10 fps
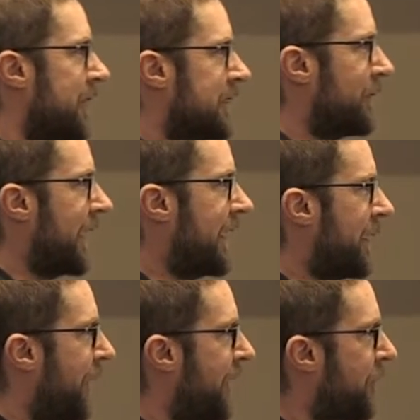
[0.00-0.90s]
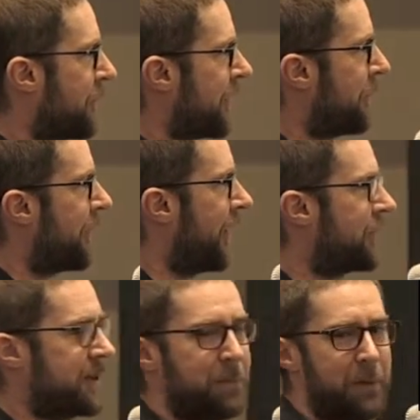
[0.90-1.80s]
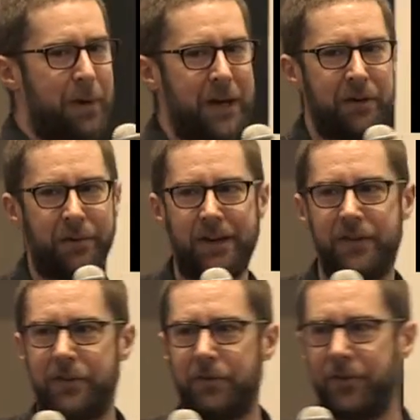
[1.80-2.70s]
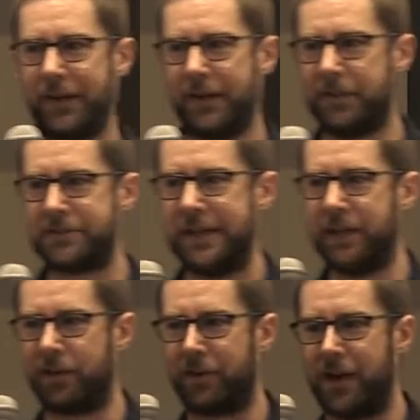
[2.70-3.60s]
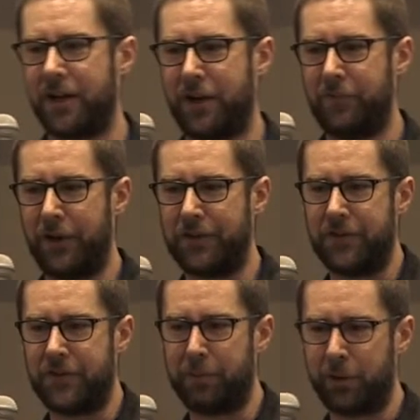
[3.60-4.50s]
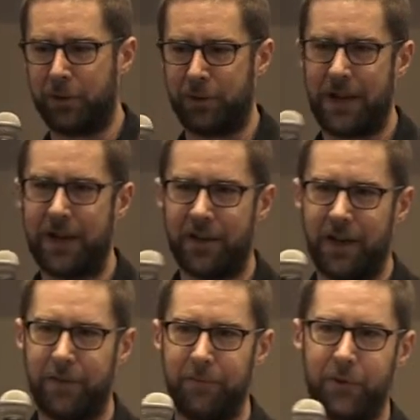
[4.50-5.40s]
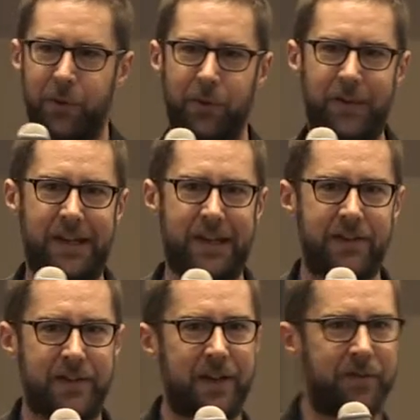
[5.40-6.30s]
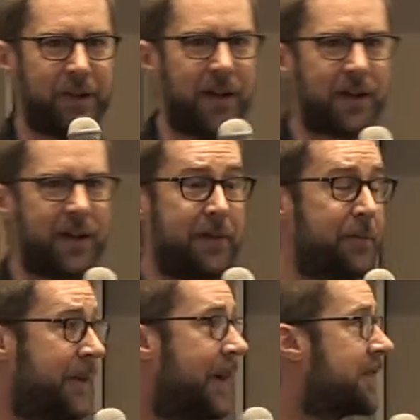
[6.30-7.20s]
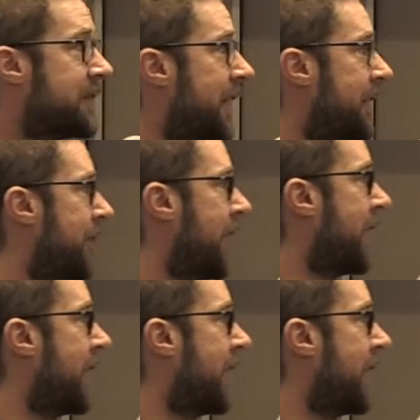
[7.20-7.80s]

sort of getting away from some of those simple binaries of the singular archive versus the plural archives, or the inside of the archive and the outside of the